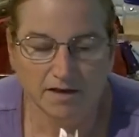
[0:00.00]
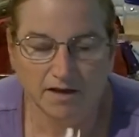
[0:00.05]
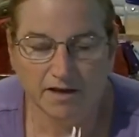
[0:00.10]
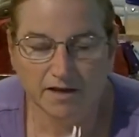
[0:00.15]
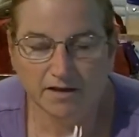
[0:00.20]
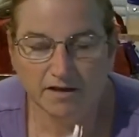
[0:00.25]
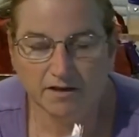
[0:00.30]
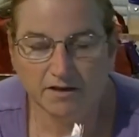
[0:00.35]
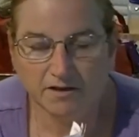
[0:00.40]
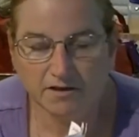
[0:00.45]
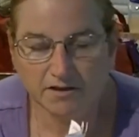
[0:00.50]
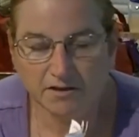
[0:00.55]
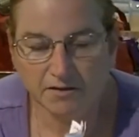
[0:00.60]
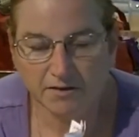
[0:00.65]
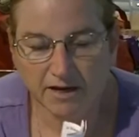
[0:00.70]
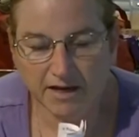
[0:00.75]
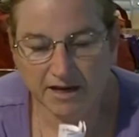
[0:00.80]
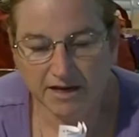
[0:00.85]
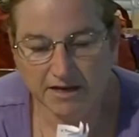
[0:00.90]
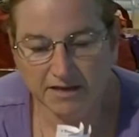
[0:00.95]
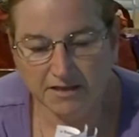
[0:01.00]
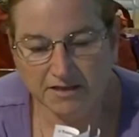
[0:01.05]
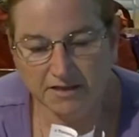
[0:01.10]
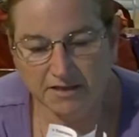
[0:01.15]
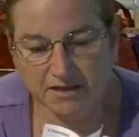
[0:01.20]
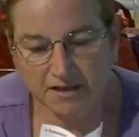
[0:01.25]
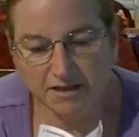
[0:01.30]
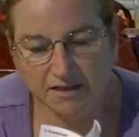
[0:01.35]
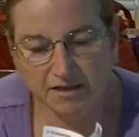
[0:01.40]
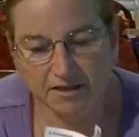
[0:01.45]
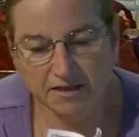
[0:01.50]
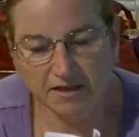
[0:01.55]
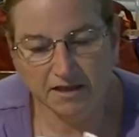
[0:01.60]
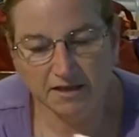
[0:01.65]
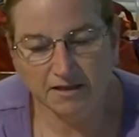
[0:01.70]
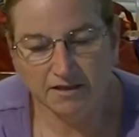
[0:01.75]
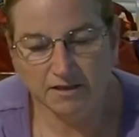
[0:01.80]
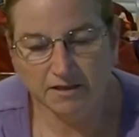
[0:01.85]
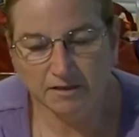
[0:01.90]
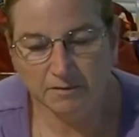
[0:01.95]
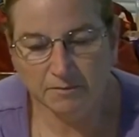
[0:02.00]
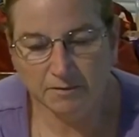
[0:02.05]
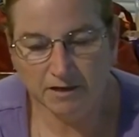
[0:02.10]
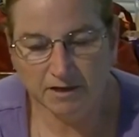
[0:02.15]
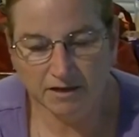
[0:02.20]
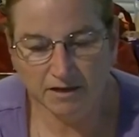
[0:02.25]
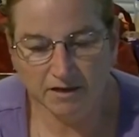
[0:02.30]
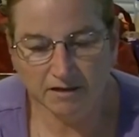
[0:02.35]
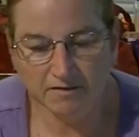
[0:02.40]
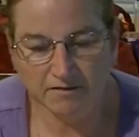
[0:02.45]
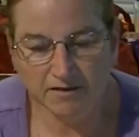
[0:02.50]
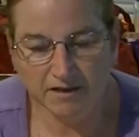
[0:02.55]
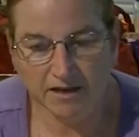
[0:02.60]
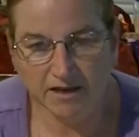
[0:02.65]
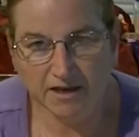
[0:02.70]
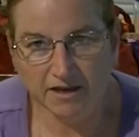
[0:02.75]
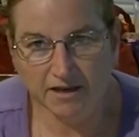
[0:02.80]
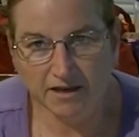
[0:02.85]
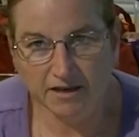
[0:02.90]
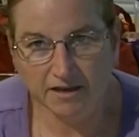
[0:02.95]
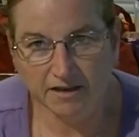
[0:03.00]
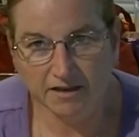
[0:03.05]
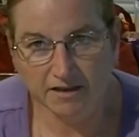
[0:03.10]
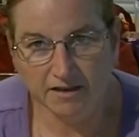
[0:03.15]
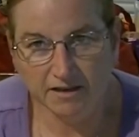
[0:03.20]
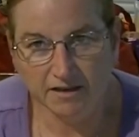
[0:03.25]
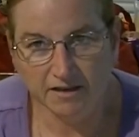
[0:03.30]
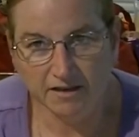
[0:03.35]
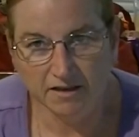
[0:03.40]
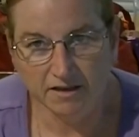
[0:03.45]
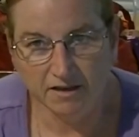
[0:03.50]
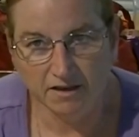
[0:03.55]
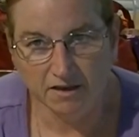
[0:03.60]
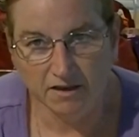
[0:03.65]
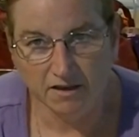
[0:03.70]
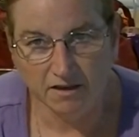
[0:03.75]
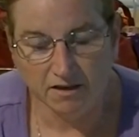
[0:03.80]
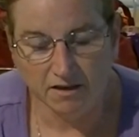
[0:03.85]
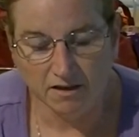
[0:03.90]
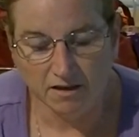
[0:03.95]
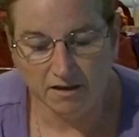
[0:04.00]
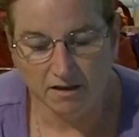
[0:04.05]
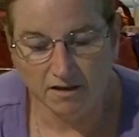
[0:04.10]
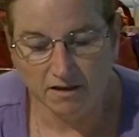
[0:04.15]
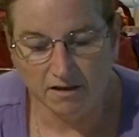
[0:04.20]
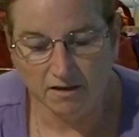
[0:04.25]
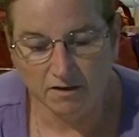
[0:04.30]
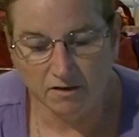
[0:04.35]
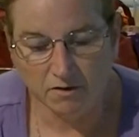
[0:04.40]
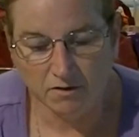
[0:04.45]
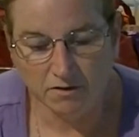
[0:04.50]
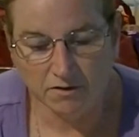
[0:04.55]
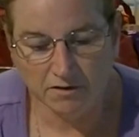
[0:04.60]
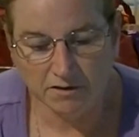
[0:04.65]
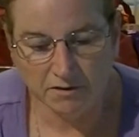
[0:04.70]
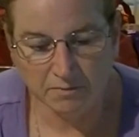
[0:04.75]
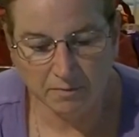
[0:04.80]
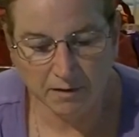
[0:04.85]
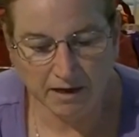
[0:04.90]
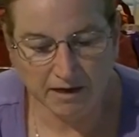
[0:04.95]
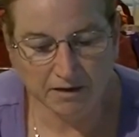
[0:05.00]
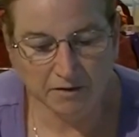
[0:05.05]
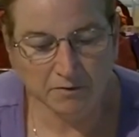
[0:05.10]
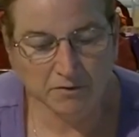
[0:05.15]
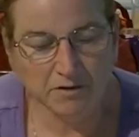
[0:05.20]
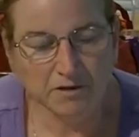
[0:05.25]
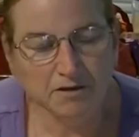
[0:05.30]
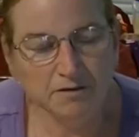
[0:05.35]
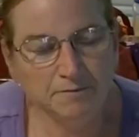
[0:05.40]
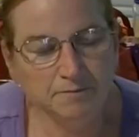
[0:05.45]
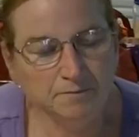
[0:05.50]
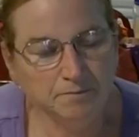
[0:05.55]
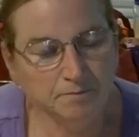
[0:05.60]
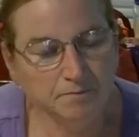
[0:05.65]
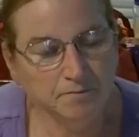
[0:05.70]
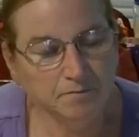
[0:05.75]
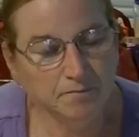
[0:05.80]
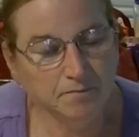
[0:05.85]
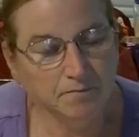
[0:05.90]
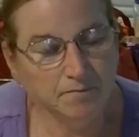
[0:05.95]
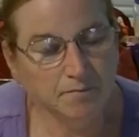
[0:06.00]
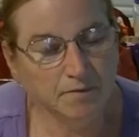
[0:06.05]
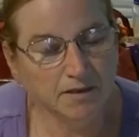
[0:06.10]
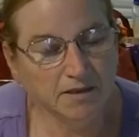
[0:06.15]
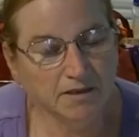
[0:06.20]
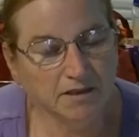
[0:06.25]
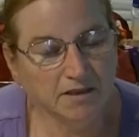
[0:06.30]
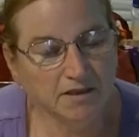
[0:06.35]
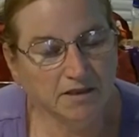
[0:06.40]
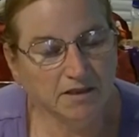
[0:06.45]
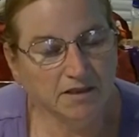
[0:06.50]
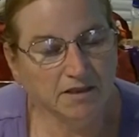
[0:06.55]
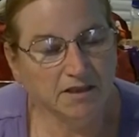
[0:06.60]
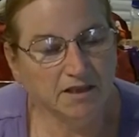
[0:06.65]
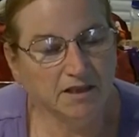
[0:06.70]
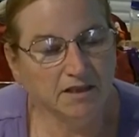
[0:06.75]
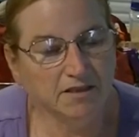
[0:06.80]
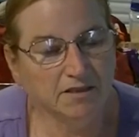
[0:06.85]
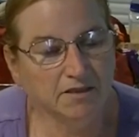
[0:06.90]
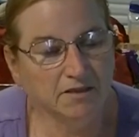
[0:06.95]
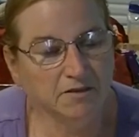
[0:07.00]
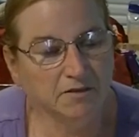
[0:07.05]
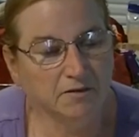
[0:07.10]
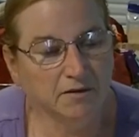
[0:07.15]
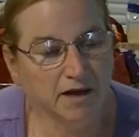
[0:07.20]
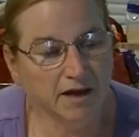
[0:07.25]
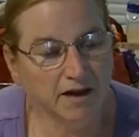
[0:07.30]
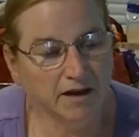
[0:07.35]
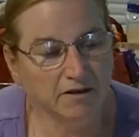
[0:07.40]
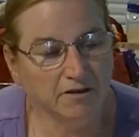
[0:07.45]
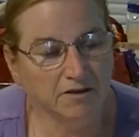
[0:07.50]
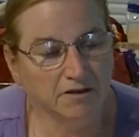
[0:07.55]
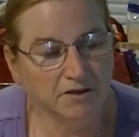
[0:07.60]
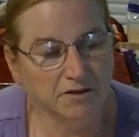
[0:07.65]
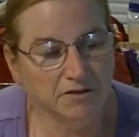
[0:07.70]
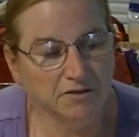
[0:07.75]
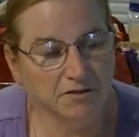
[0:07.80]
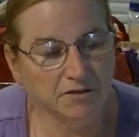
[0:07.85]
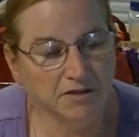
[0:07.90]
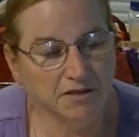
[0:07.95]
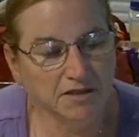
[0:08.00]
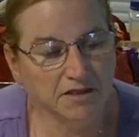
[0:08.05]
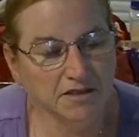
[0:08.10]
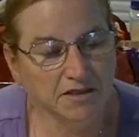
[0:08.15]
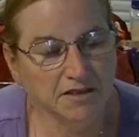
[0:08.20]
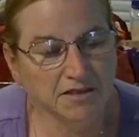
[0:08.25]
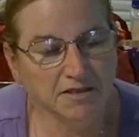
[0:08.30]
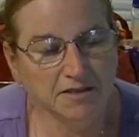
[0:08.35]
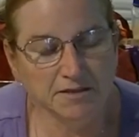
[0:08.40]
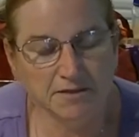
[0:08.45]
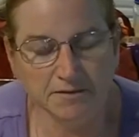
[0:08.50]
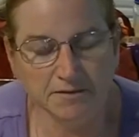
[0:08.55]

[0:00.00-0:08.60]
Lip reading: it also has a little bit of a owner's manual, basically telling you how to use these.